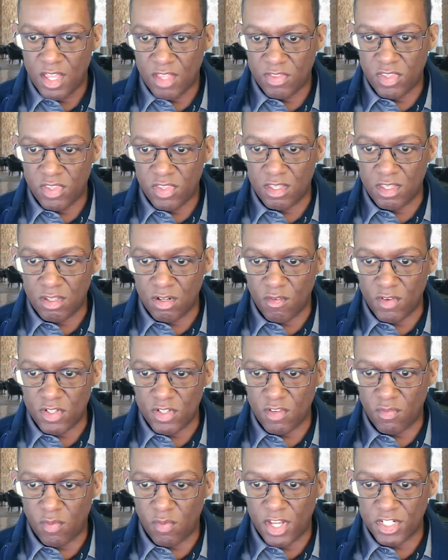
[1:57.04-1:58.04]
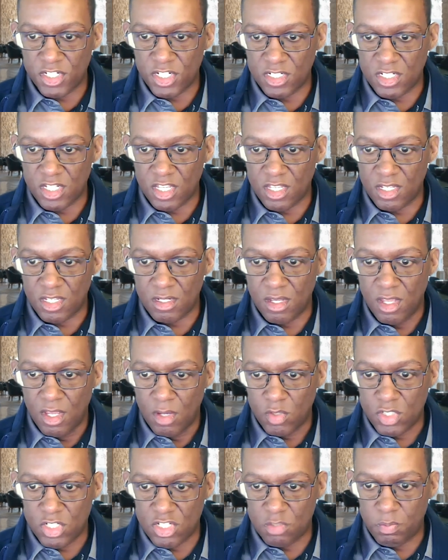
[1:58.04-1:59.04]
at the University of Washington,
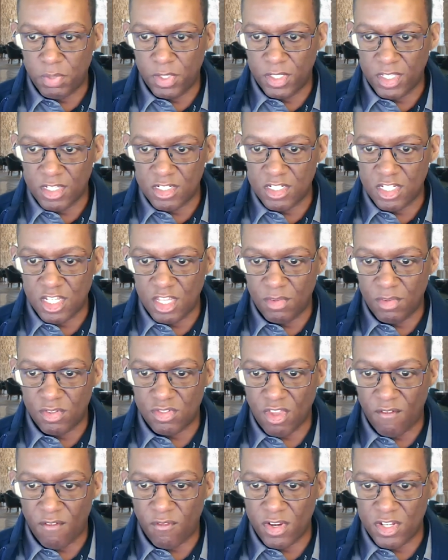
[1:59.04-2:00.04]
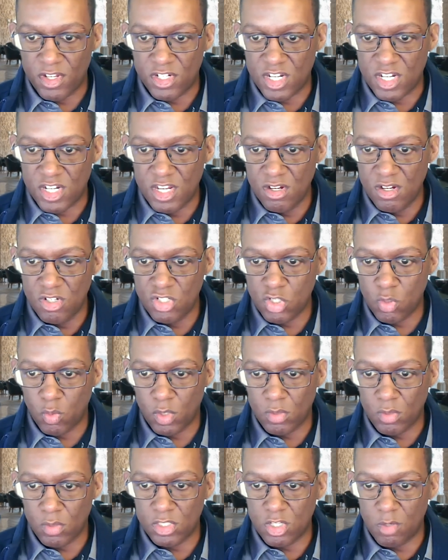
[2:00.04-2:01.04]
which is building a team of software engineers to
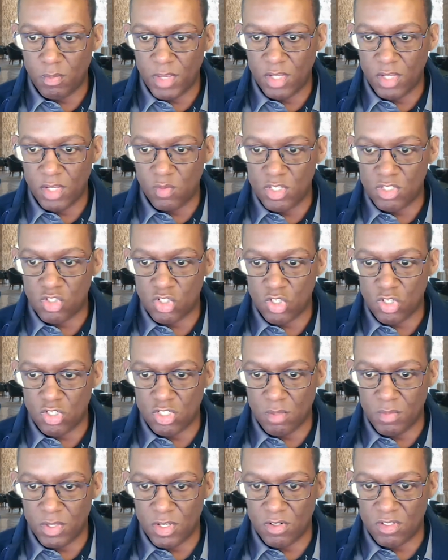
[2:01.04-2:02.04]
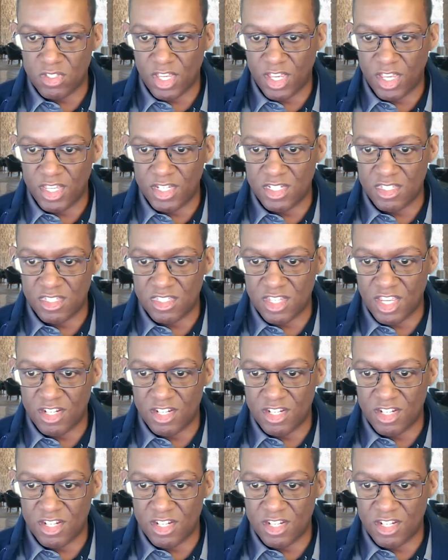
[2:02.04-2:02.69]
work with domain researchers, computer scientists,